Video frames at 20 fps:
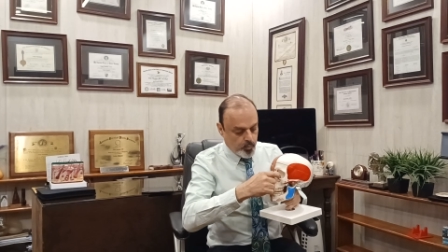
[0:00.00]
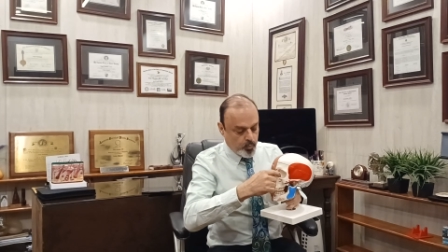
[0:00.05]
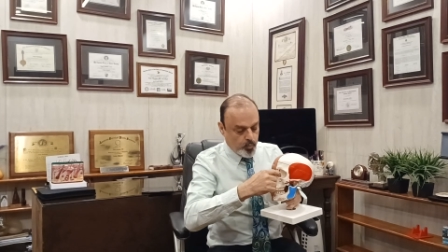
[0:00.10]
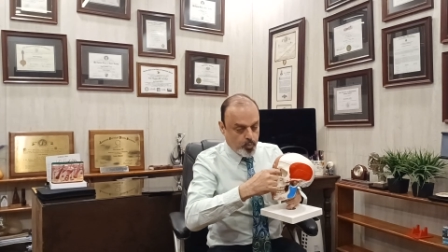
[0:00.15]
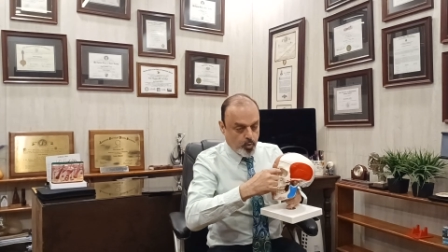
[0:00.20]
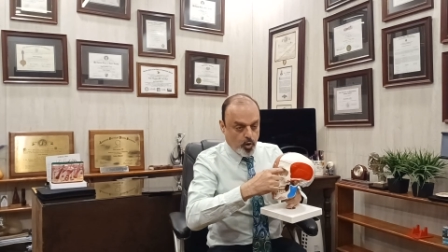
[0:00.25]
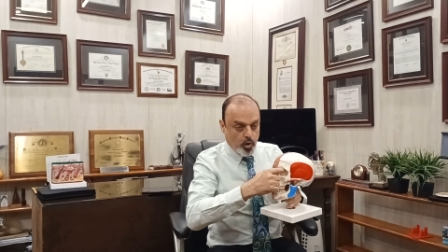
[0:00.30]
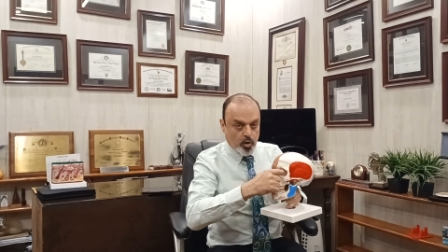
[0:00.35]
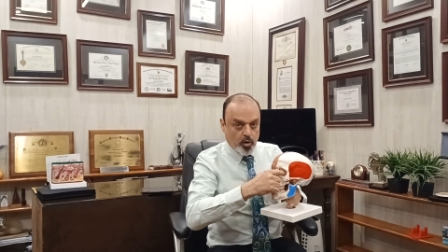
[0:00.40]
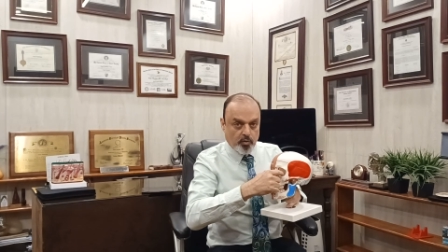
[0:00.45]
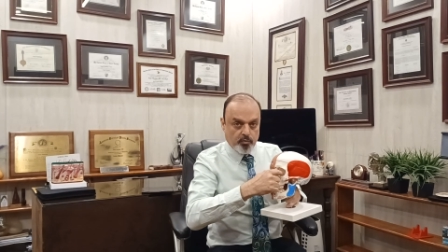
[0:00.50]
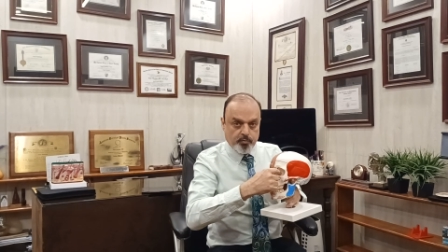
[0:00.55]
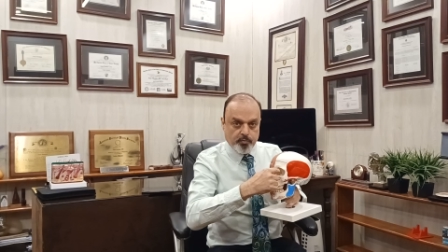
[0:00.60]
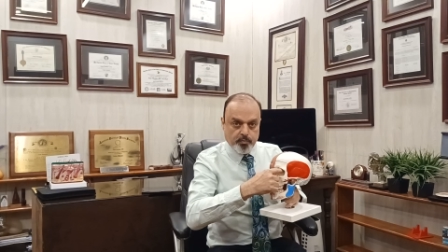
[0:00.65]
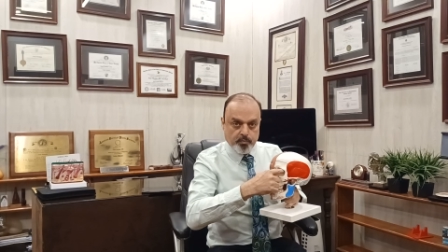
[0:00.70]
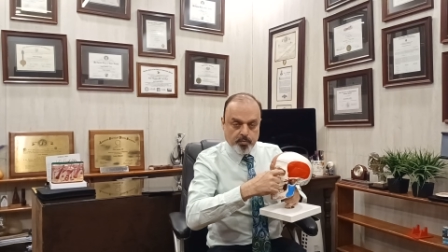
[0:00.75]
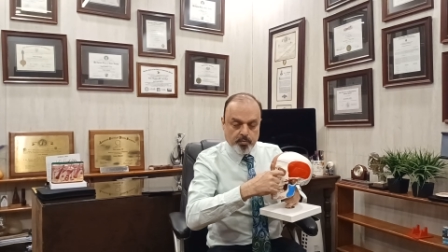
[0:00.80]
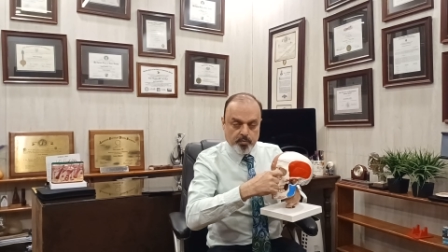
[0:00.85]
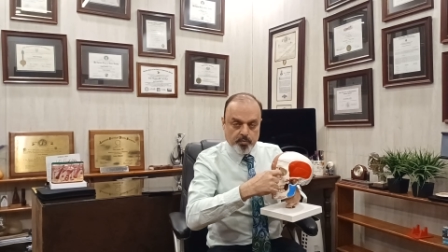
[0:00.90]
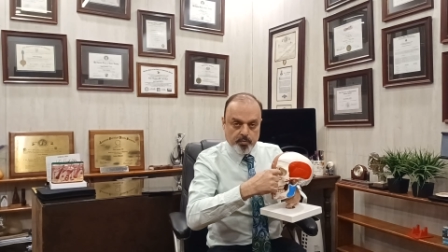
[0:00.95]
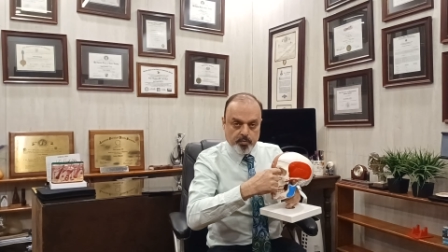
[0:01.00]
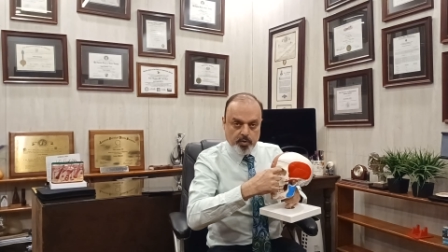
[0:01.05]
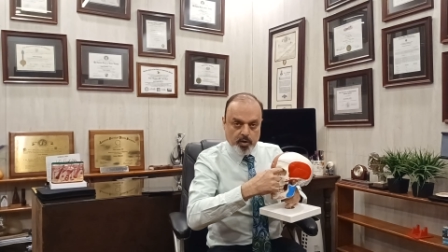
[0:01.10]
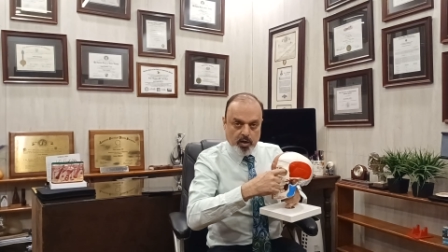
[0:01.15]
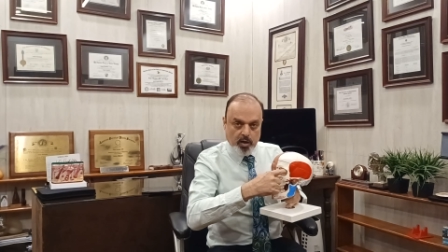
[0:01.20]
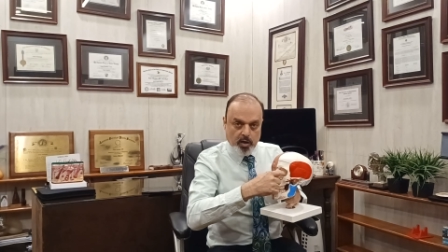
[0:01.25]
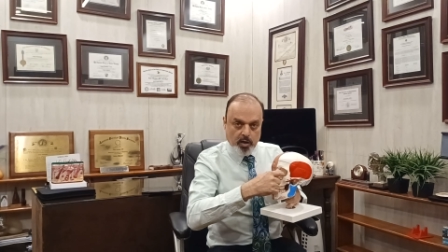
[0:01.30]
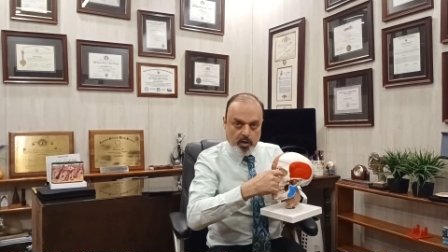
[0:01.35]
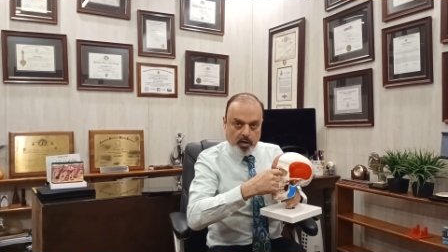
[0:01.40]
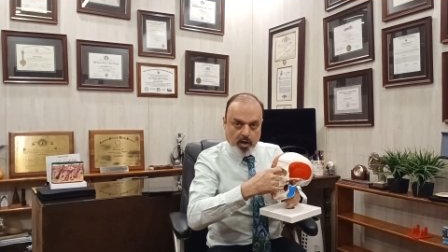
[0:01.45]
ball of
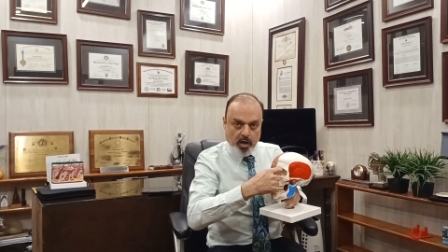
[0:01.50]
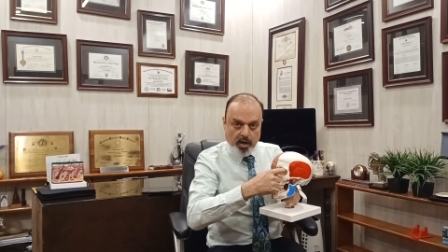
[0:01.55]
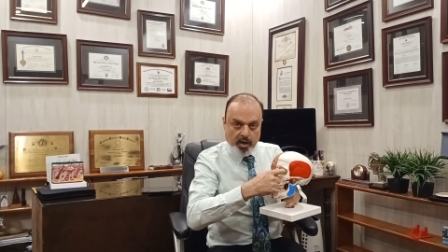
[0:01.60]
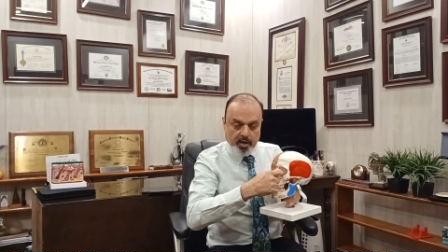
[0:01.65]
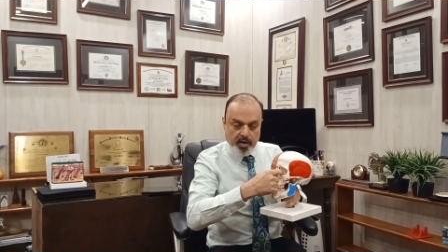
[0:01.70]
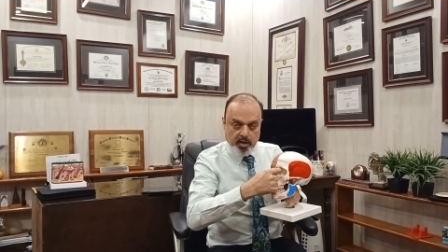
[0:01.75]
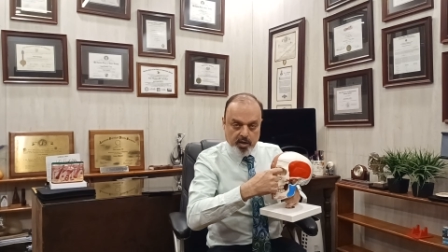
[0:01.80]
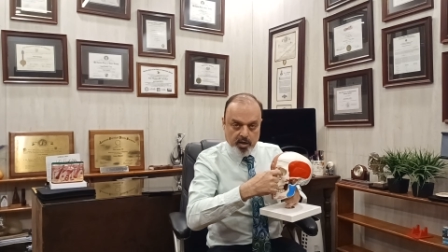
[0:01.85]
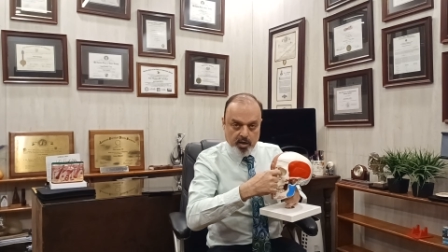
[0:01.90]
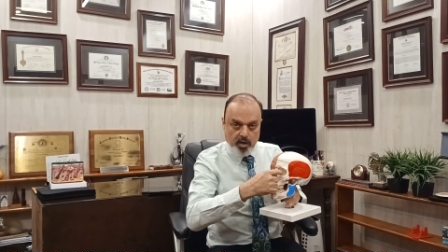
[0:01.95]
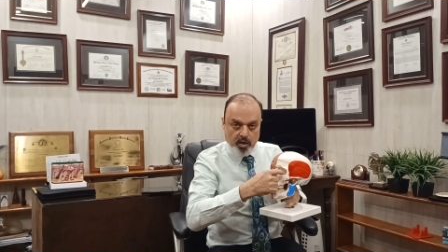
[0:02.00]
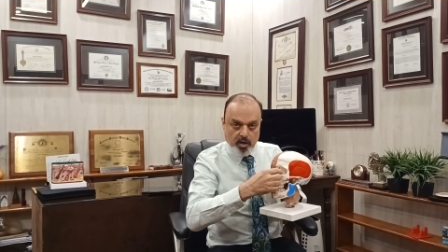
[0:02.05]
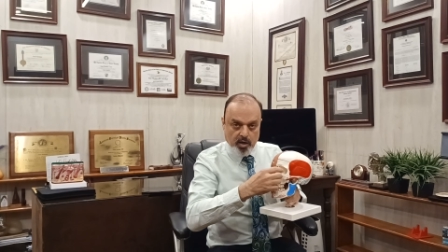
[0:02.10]
eye here,